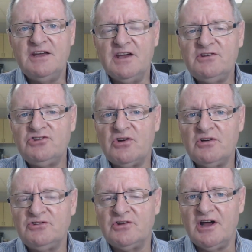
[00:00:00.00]
Here's a
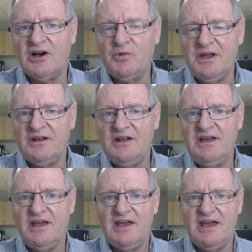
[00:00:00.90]
chance to now
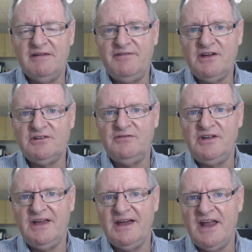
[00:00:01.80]
quickly,
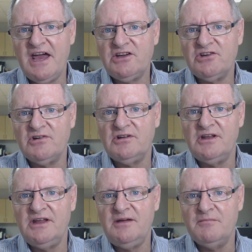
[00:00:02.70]
effectively and
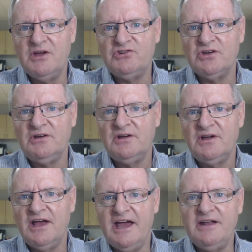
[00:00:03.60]
accurately measure
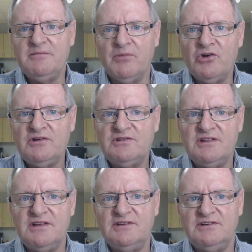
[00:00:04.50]
and
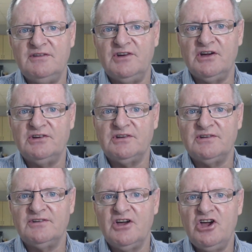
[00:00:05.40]
monitor these
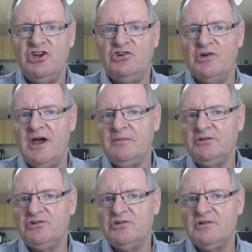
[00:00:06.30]
deviations. You're
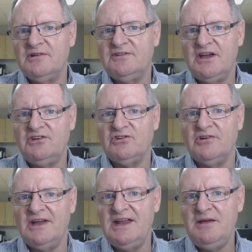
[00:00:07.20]
able to do this test
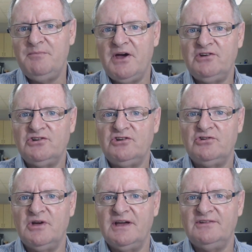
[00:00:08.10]
on any patient
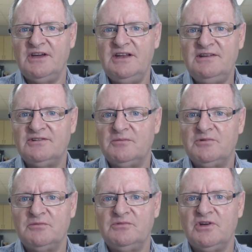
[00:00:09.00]
who has any
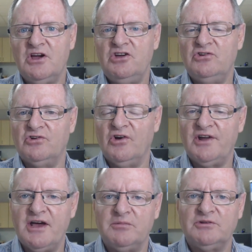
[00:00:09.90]
symptoms you're
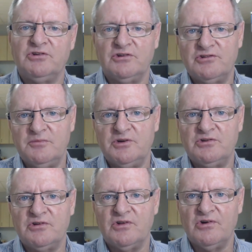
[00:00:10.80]
not able to
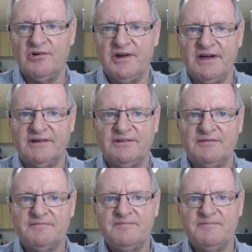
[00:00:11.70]
attribute to the Rx.